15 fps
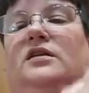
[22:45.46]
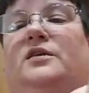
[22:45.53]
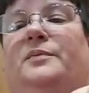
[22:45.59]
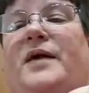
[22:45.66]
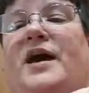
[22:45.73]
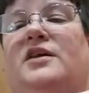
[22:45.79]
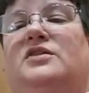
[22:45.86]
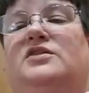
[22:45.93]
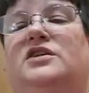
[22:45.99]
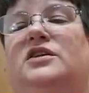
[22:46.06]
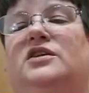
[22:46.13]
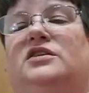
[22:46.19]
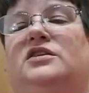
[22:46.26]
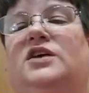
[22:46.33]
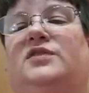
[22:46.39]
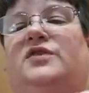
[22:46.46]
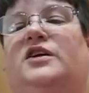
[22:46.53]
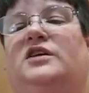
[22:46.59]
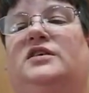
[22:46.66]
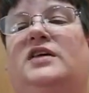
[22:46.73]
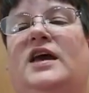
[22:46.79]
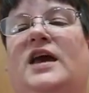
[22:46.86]
the pattern is a little
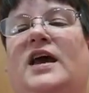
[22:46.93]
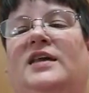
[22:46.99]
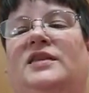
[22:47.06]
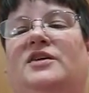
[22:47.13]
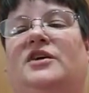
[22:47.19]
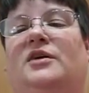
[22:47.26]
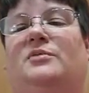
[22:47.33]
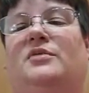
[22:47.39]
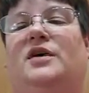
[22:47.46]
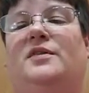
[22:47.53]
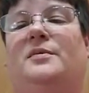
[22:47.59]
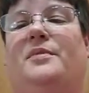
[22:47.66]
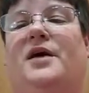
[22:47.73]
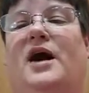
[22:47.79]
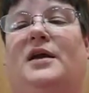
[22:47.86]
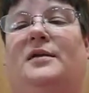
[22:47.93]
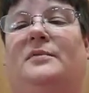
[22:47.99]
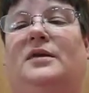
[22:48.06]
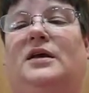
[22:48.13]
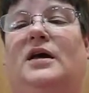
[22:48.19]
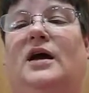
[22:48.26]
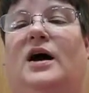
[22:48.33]
different. They had their number on the bottom.